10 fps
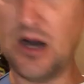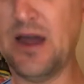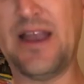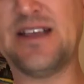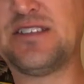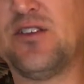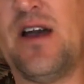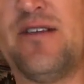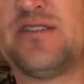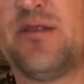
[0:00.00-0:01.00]
And I
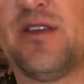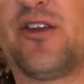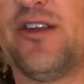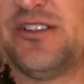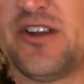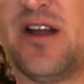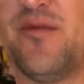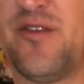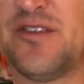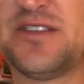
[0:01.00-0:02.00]
still have some of the creature
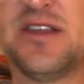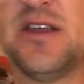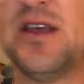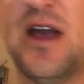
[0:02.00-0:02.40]
comforts.